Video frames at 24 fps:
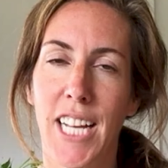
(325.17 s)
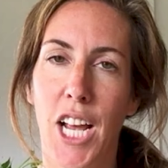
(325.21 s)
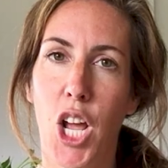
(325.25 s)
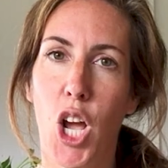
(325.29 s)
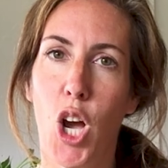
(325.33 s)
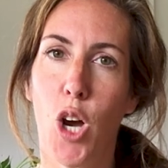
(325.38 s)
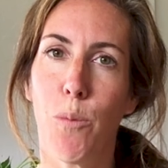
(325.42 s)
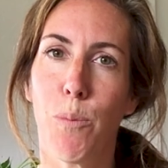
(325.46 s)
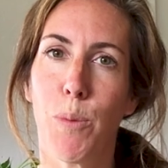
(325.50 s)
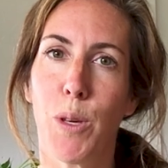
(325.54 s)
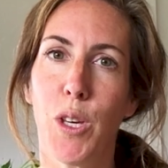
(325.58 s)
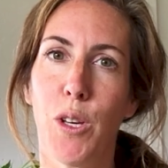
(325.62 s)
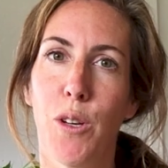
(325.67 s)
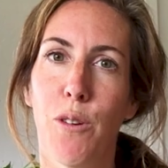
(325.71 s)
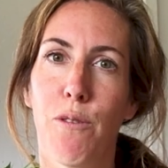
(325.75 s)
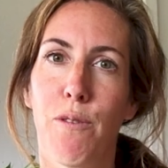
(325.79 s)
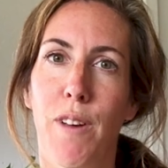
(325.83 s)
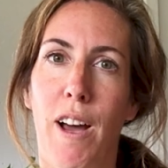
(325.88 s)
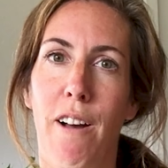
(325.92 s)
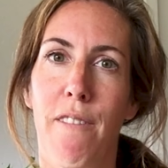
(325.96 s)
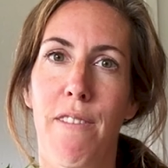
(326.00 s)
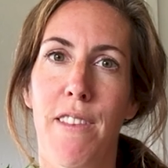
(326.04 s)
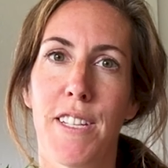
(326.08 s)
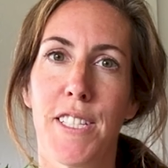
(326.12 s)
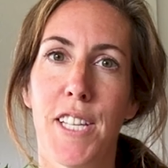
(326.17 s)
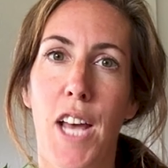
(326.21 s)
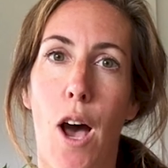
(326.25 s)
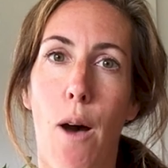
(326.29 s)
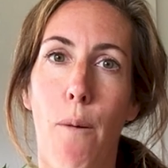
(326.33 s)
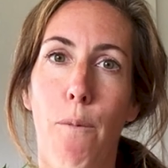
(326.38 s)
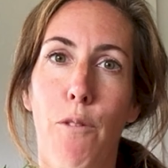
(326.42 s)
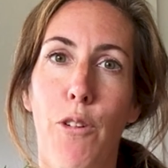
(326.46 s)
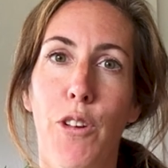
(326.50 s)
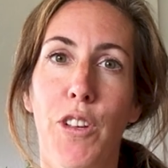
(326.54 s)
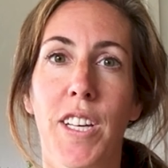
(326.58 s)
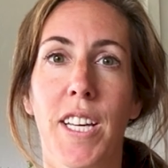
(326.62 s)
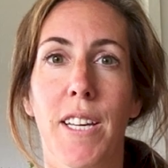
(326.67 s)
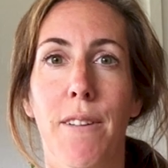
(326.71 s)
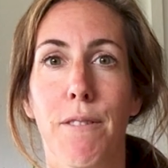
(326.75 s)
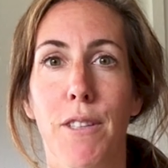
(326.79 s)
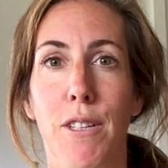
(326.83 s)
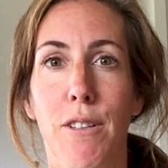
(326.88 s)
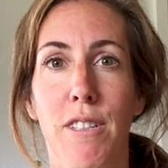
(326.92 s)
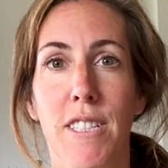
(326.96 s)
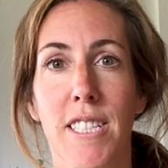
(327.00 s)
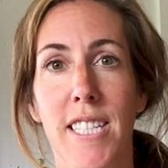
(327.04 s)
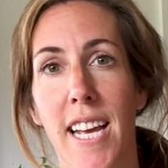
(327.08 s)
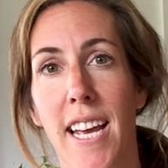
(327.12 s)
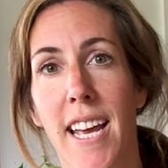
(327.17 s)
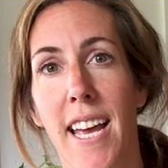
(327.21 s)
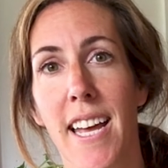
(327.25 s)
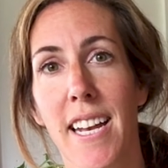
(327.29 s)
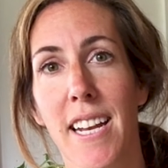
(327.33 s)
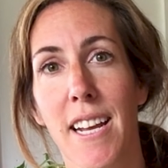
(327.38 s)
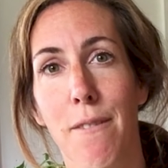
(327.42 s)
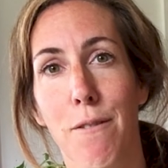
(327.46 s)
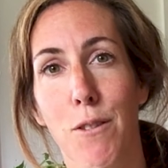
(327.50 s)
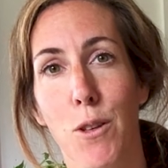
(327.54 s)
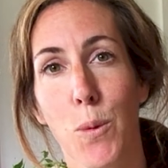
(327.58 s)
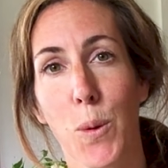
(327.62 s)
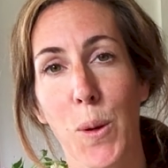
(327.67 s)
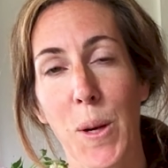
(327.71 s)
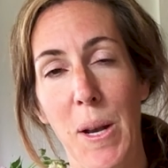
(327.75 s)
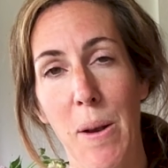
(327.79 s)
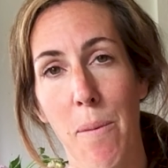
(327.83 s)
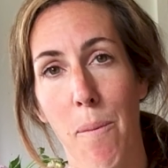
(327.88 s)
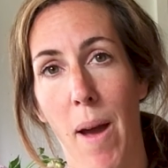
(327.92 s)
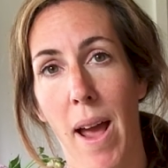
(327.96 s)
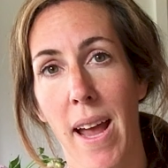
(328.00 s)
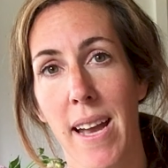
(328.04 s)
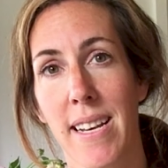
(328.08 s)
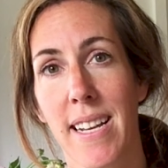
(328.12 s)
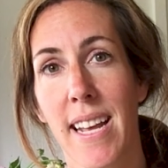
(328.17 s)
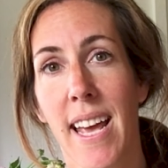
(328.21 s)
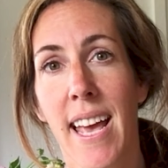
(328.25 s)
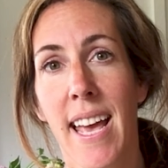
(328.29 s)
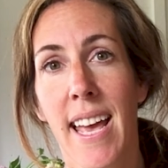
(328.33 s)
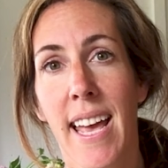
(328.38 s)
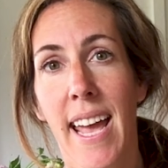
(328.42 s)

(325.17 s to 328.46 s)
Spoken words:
I hope you found this helpful. If you did, if you wouldn't mind